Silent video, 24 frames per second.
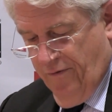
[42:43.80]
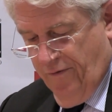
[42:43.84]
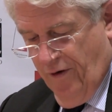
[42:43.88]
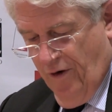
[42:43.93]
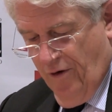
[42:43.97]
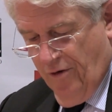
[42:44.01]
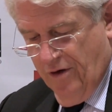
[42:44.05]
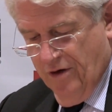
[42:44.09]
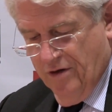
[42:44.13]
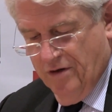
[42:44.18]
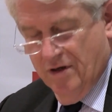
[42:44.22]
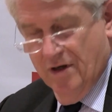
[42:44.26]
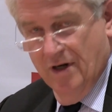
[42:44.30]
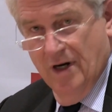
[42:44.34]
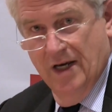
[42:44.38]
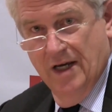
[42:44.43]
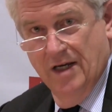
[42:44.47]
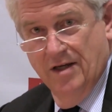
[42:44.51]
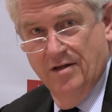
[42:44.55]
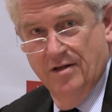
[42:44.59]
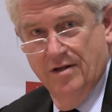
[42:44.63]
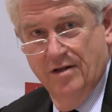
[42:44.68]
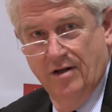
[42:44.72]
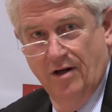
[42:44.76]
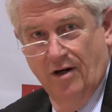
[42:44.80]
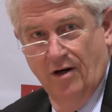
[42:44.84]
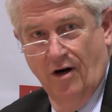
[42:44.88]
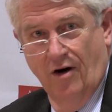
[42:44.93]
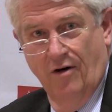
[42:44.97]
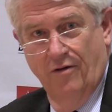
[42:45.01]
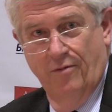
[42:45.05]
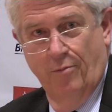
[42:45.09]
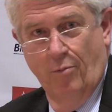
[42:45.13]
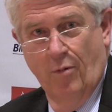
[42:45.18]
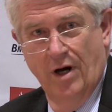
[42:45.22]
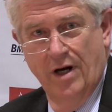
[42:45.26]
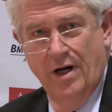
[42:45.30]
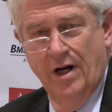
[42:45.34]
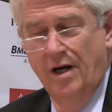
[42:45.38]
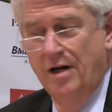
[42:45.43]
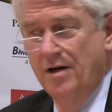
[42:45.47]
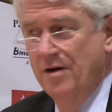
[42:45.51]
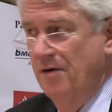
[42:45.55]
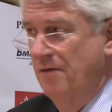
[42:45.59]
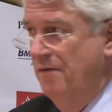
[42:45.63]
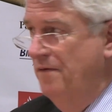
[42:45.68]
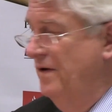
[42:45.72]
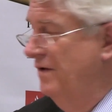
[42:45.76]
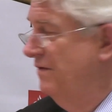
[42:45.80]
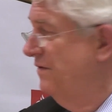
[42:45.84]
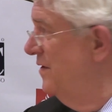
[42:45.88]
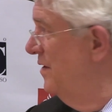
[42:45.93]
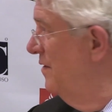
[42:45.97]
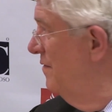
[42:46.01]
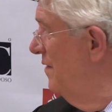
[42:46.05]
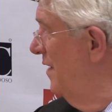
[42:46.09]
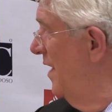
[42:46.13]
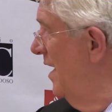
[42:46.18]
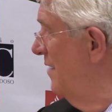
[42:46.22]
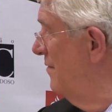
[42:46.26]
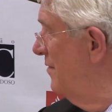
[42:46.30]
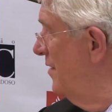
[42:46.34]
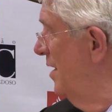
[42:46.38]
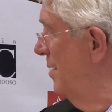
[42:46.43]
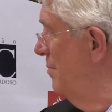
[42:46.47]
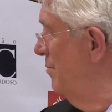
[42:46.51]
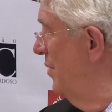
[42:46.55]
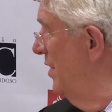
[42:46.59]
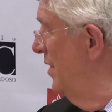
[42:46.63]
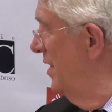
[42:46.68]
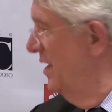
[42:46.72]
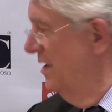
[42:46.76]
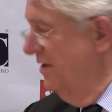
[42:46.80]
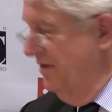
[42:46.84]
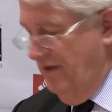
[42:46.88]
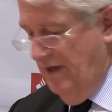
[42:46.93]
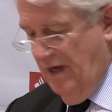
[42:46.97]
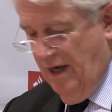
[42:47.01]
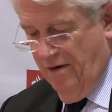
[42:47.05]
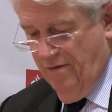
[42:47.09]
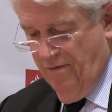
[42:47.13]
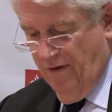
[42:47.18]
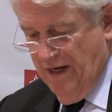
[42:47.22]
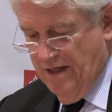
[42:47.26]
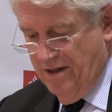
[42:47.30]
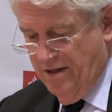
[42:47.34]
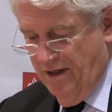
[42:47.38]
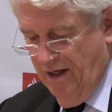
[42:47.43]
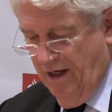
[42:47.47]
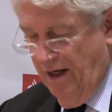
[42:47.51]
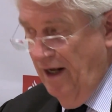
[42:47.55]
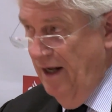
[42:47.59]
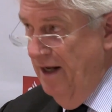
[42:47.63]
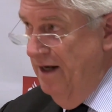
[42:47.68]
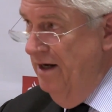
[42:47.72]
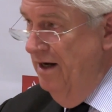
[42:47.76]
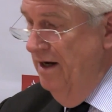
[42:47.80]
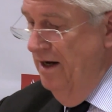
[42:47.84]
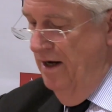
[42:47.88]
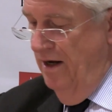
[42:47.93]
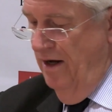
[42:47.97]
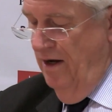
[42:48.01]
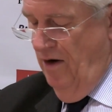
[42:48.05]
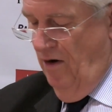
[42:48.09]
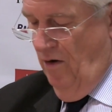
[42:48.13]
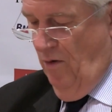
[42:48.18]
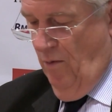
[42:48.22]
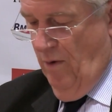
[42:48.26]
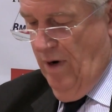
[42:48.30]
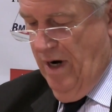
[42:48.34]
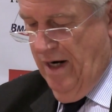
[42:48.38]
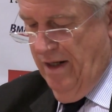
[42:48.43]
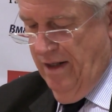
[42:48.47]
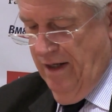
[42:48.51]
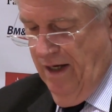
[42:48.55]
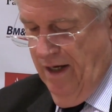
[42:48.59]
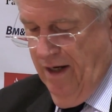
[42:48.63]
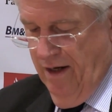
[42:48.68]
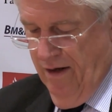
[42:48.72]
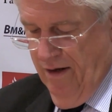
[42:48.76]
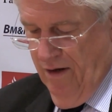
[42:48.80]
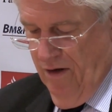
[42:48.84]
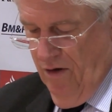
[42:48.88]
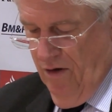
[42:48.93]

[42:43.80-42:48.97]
a focus list of 155 companies they're investing in where they